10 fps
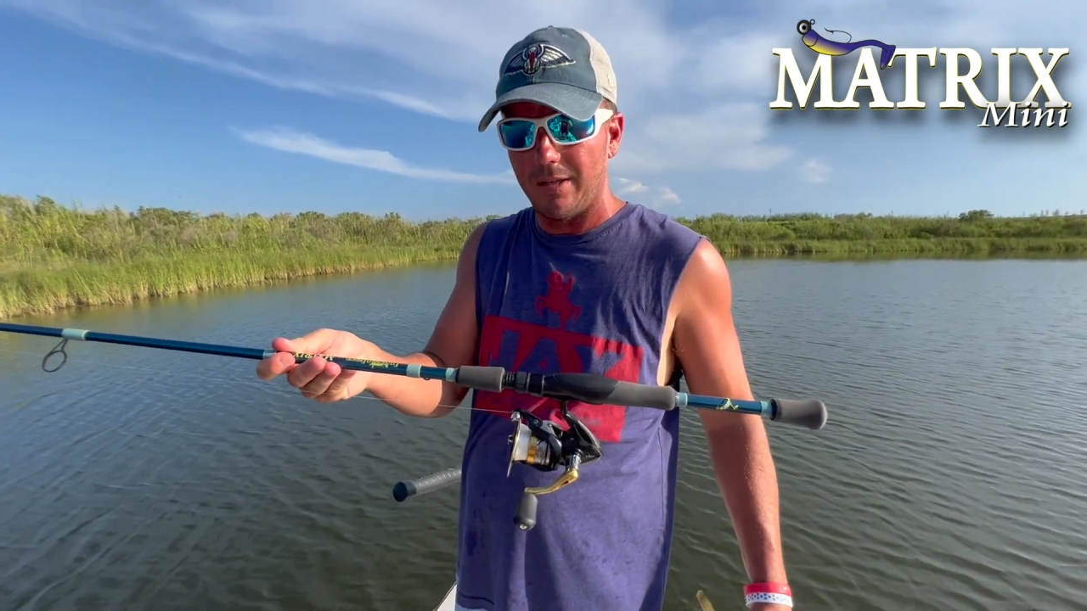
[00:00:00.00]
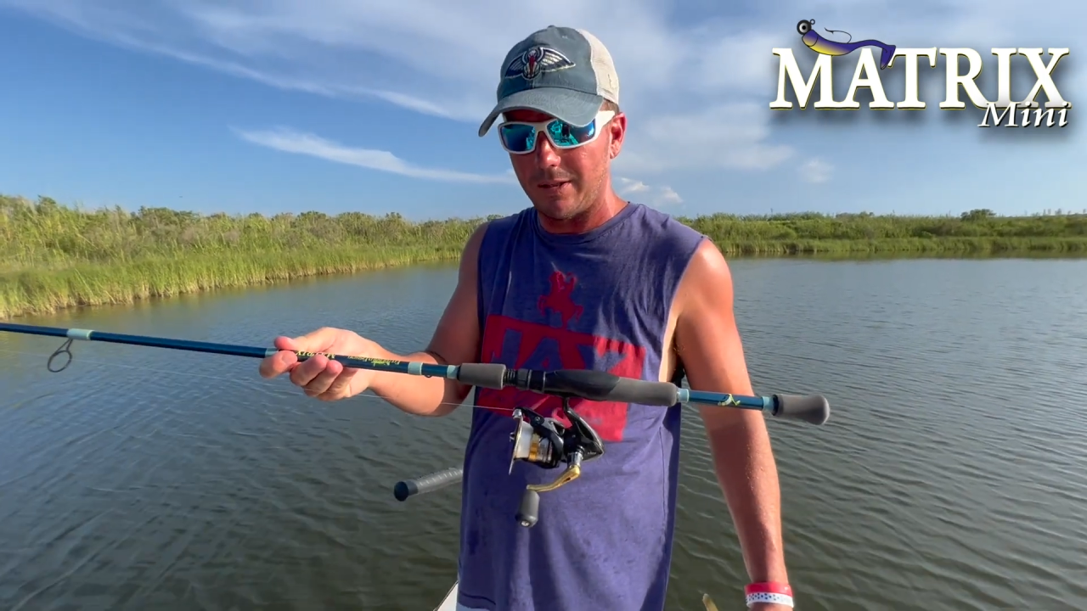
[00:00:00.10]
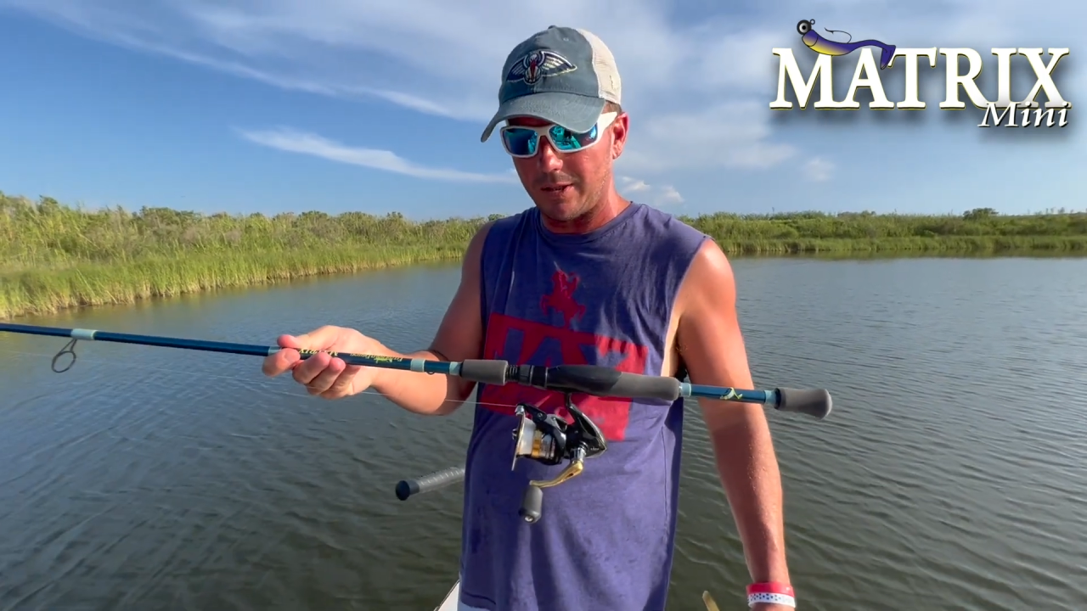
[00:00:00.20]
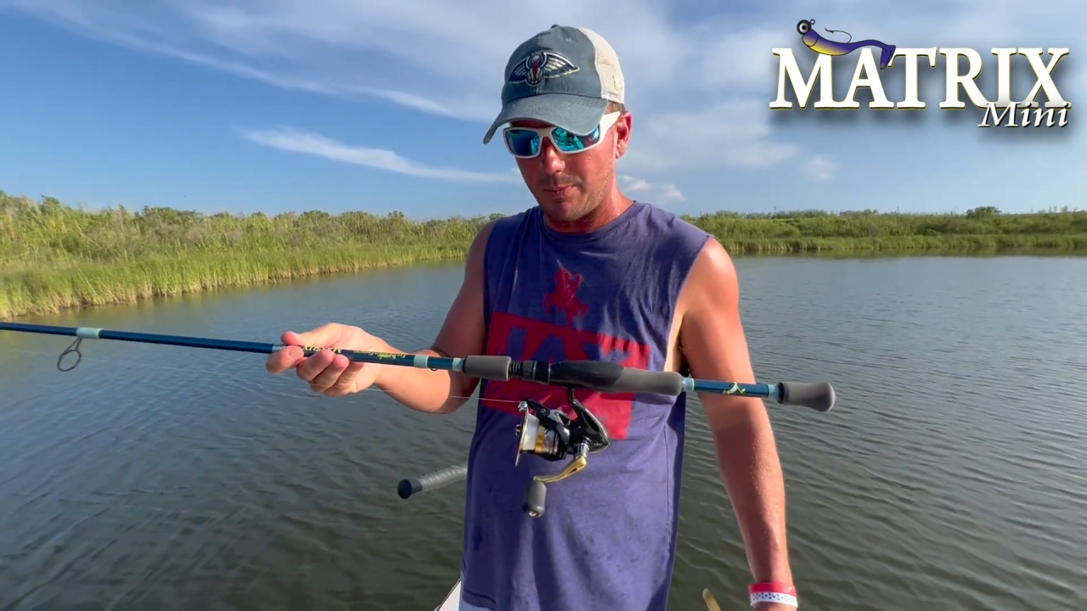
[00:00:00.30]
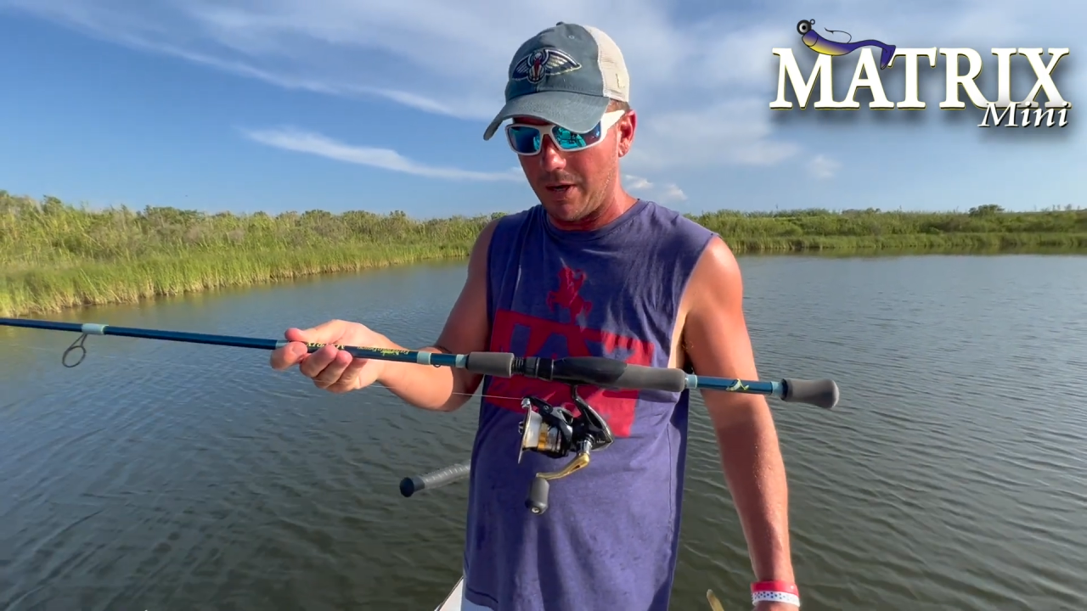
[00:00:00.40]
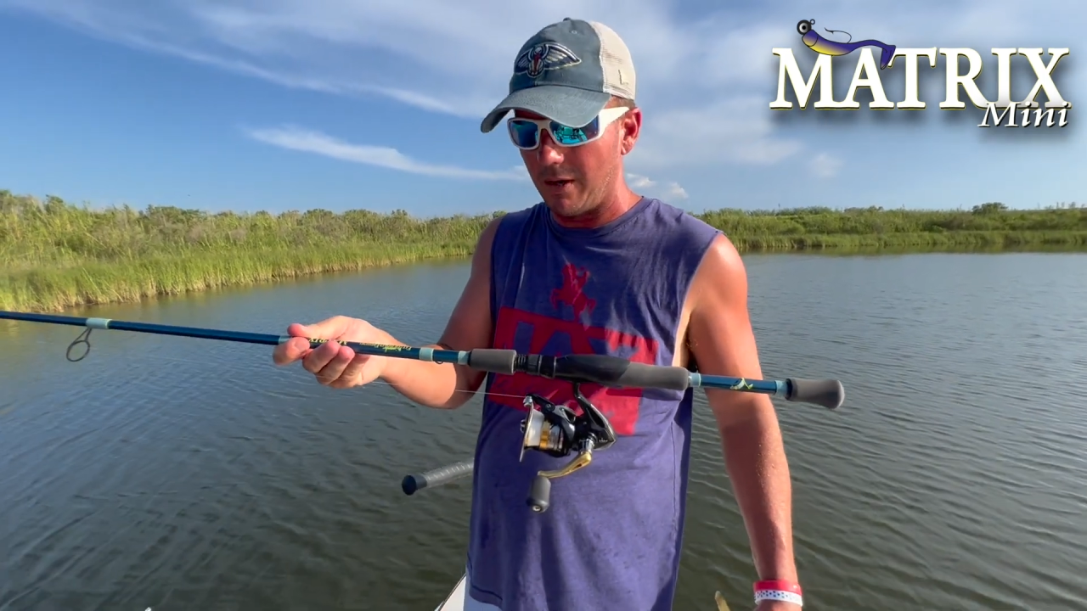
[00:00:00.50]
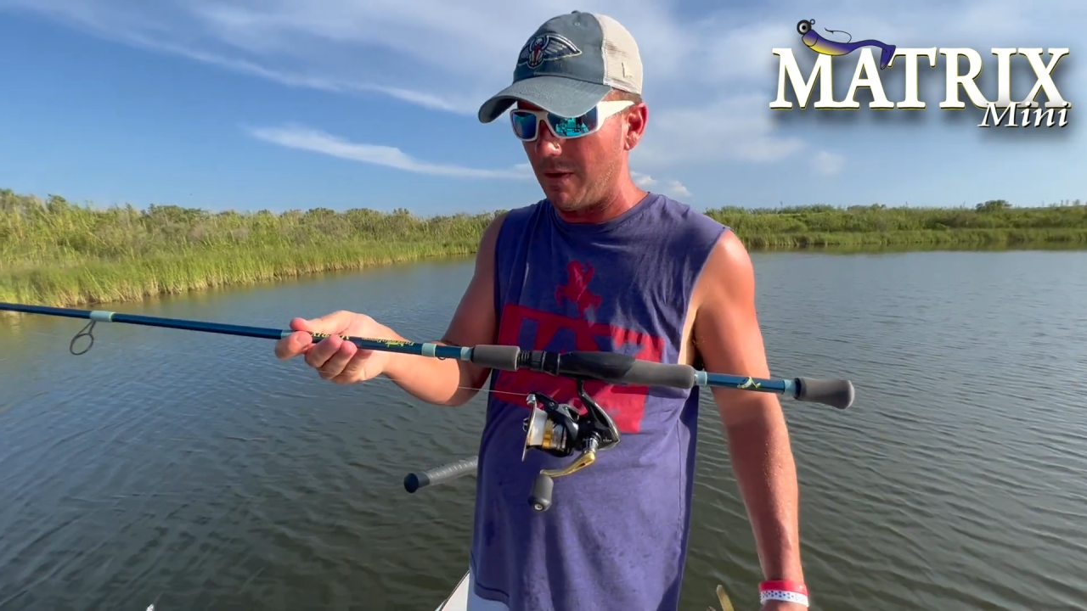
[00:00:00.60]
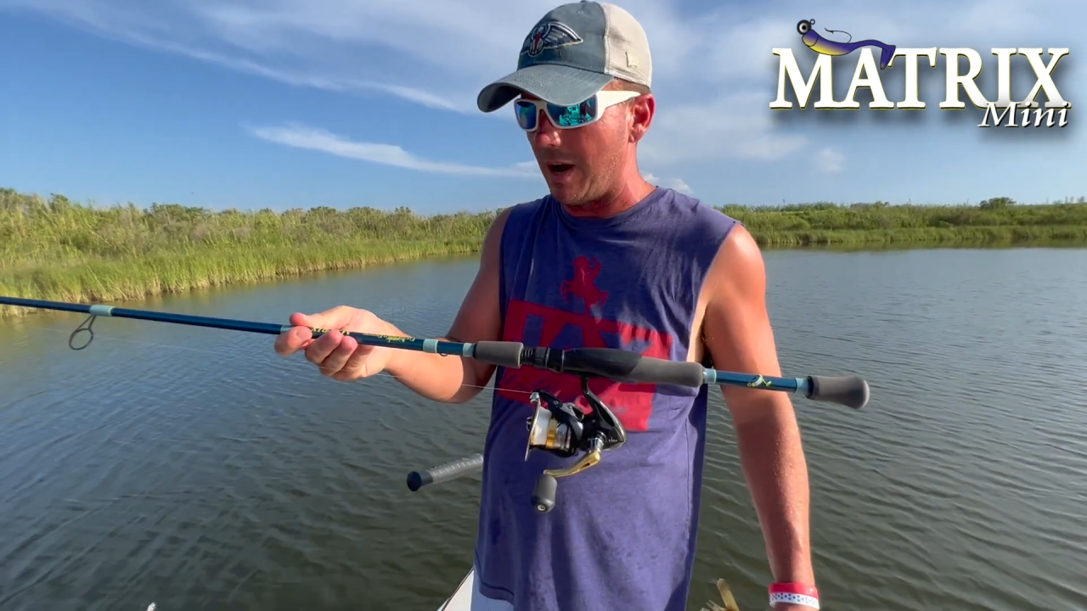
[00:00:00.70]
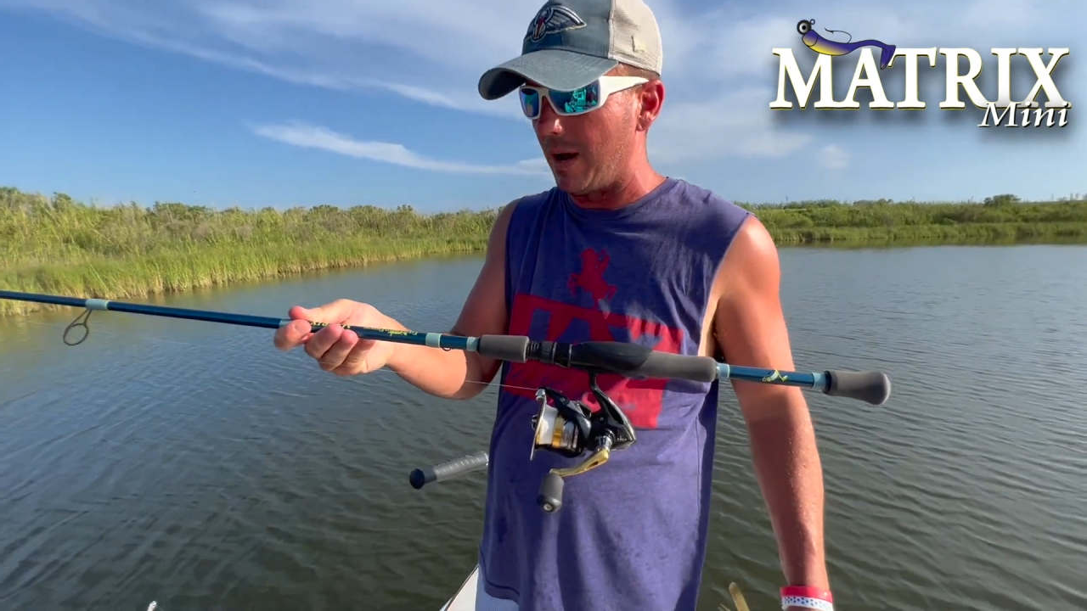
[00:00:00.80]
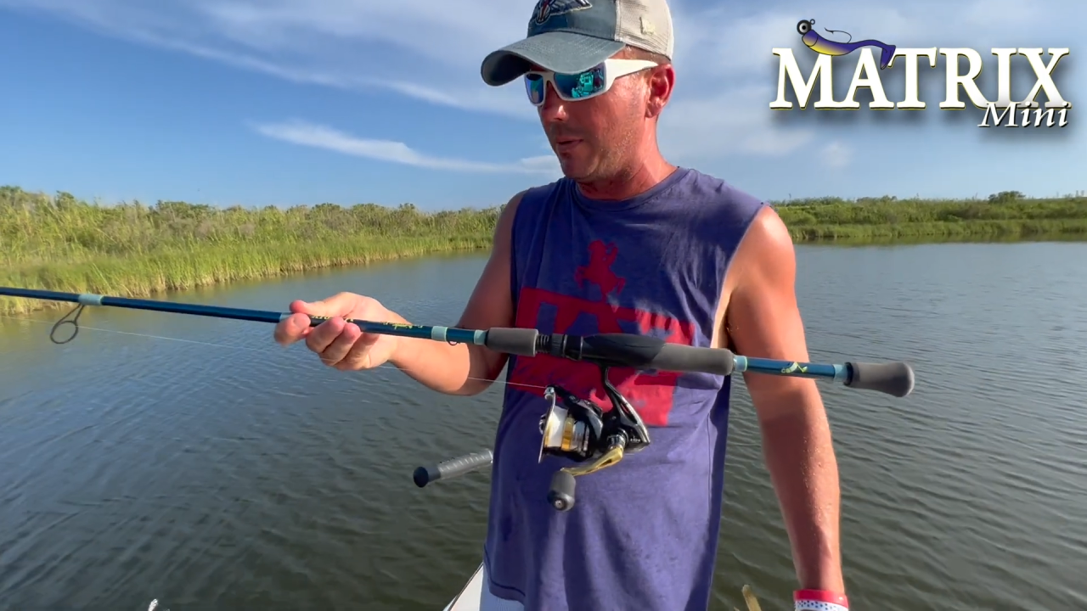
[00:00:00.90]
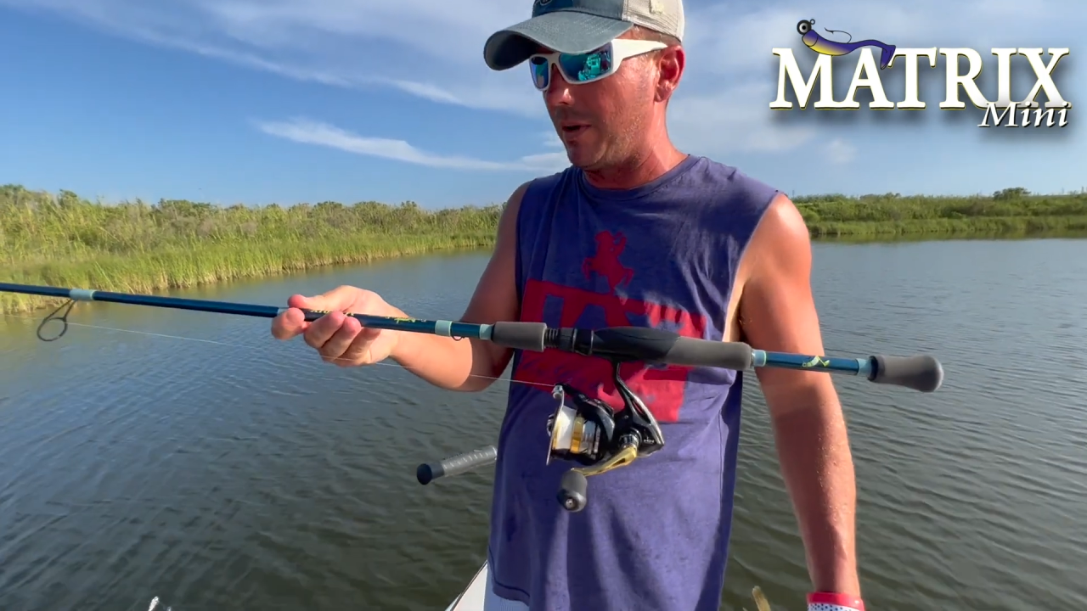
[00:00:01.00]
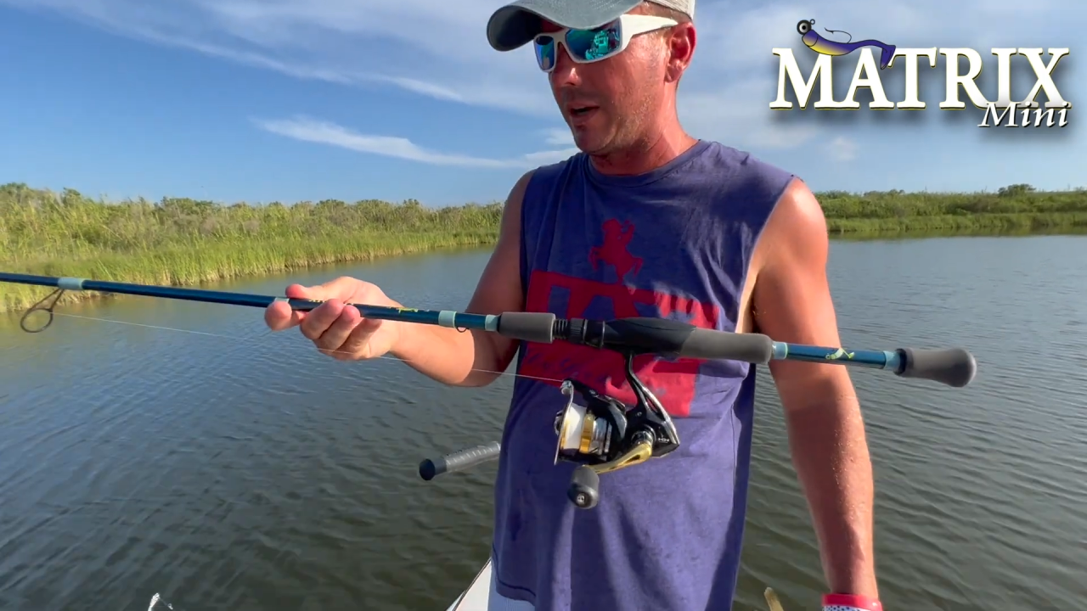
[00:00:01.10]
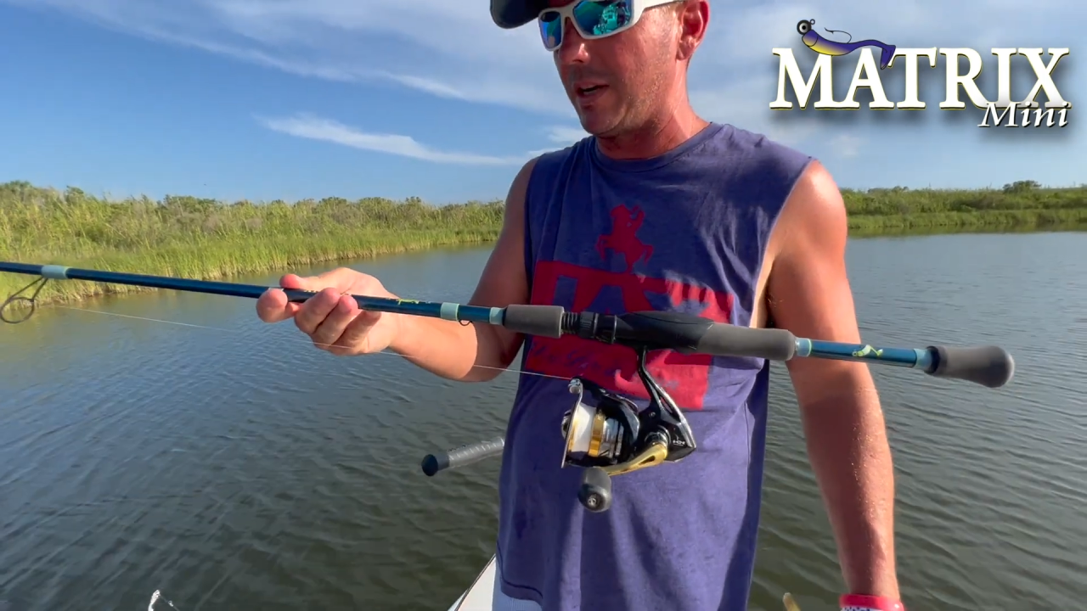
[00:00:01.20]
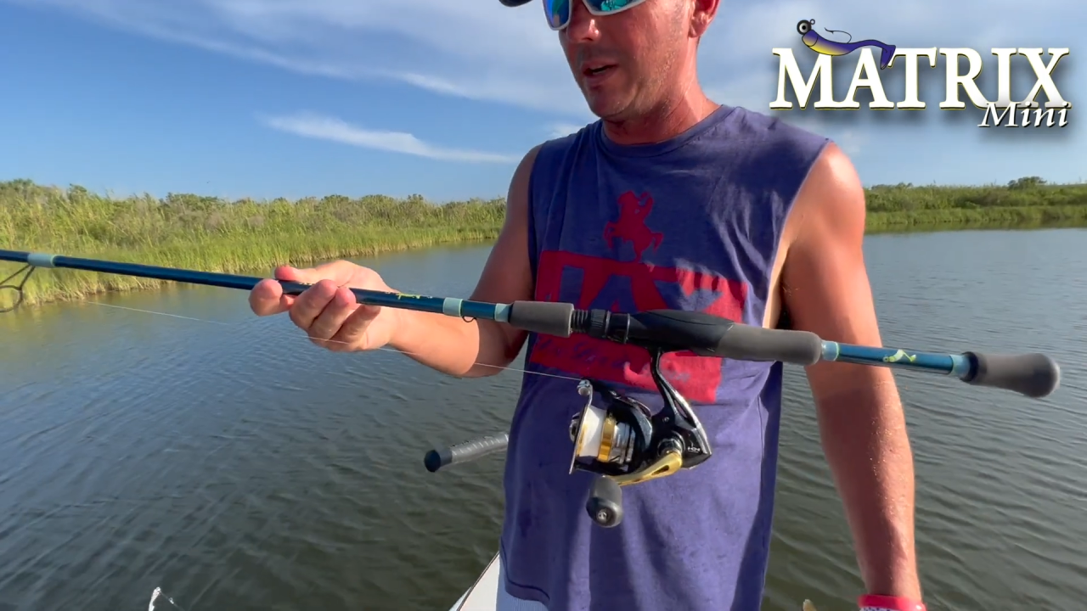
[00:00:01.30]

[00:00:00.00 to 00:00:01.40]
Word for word: a spinning rod, where it can